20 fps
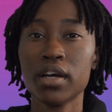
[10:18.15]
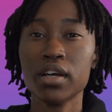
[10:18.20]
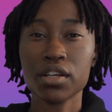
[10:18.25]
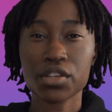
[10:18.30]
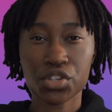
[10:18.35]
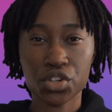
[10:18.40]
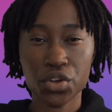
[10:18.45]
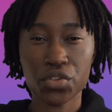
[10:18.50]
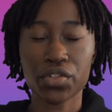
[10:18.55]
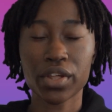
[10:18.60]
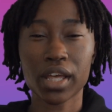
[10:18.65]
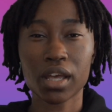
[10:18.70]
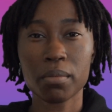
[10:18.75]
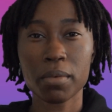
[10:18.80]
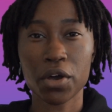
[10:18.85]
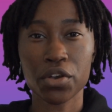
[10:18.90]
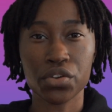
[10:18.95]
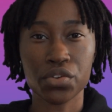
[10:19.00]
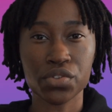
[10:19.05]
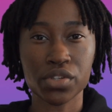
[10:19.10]
start thinking
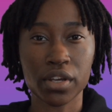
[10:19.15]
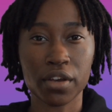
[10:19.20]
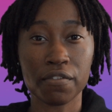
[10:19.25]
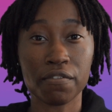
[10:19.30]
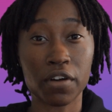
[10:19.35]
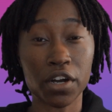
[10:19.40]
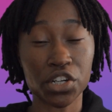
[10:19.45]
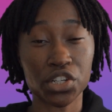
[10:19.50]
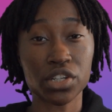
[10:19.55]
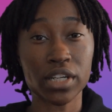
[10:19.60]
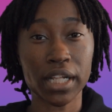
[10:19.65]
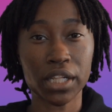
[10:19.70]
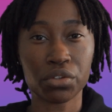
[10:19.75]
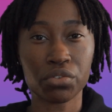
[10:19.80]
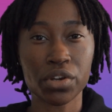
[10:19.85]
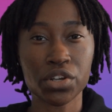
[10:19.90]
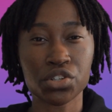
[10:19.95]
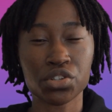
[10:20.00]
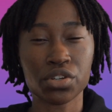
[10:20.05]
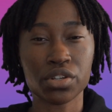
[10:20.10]
about using function
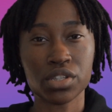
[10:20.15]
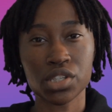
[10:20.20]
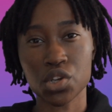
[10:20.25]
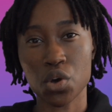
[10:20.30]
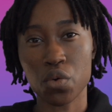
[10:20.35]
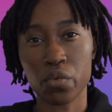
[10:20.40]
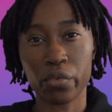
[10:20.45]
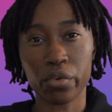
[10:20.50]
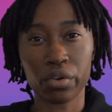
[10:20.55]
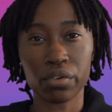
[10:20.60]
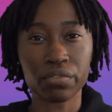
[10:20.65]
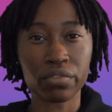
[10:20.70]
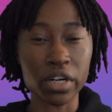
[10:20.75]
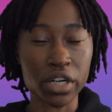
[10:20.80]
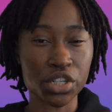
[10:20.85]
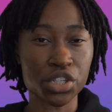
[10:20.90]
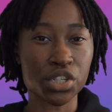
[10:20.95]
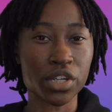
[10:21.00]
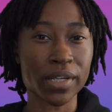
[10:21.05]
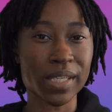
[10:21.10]
declarations over
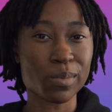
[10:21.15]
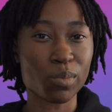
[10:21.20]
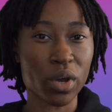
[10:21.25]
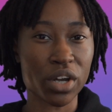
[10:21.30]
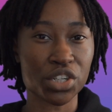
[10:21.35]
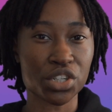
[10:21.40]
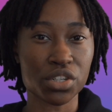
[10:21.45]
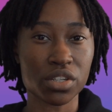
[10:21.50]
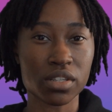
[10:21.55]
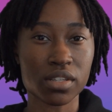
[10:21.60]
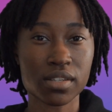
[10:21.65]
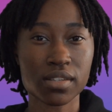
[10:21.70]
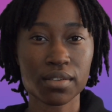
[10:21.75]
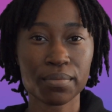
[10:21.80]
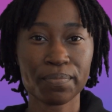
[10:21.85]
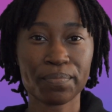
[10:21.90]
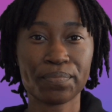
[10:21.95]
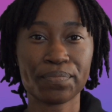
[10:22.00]
function expressions.